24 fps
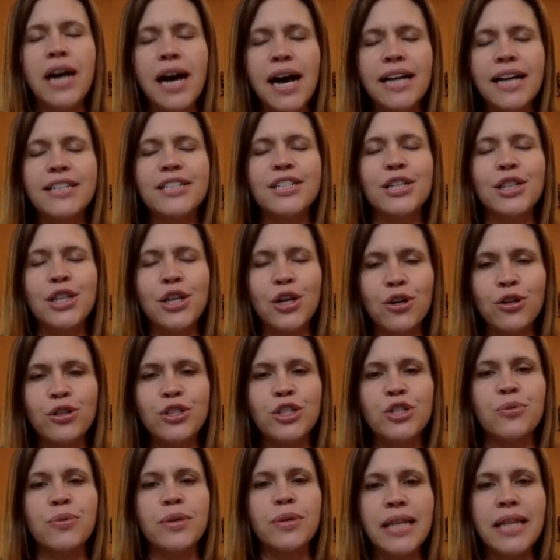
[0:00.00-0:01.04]
got to learn
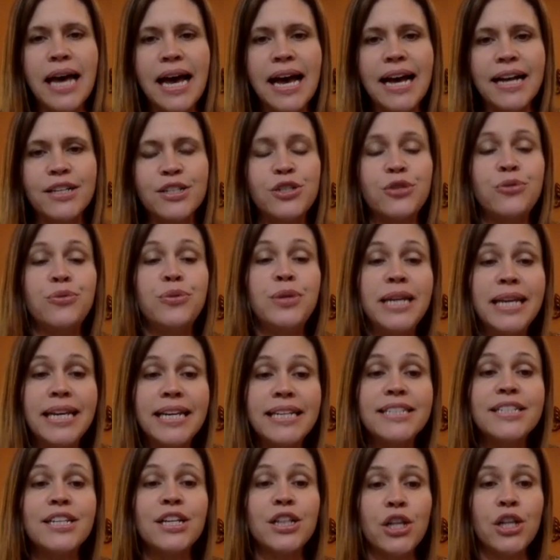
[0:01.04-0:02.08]
to relax. You
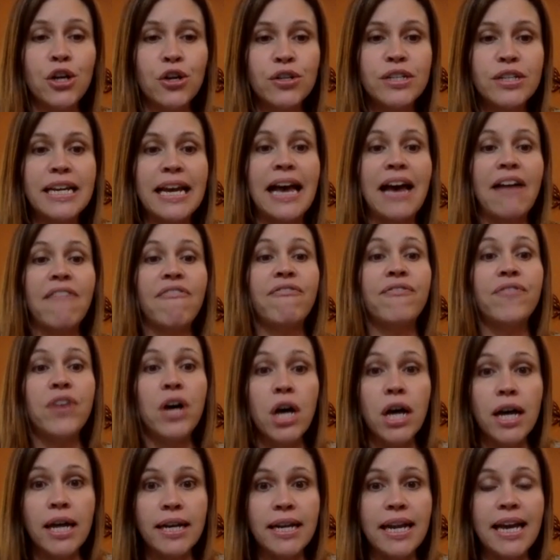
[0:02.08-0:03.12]
need to learn to have
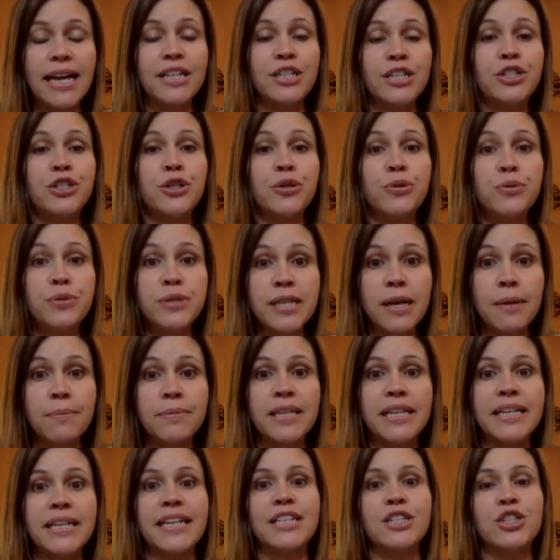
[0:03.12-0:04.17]
fun and do
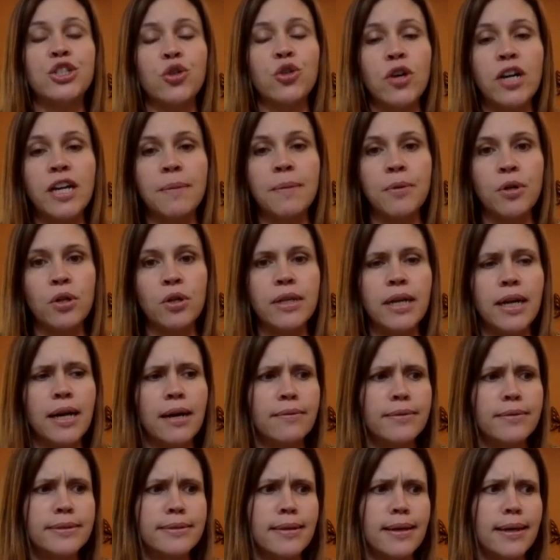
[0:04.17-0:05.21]
something enjoyable. And I
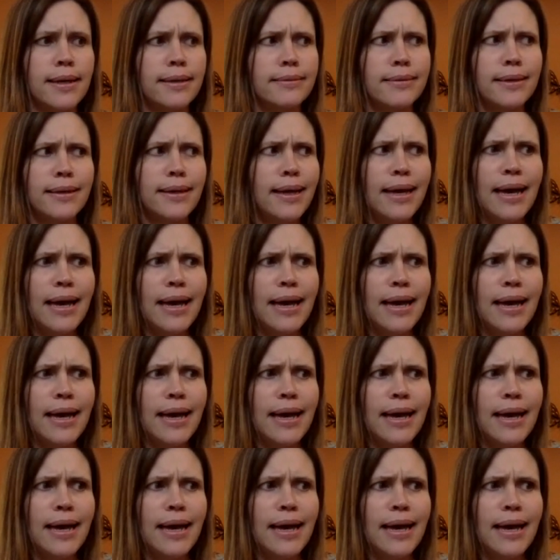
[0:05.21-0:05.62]
was like,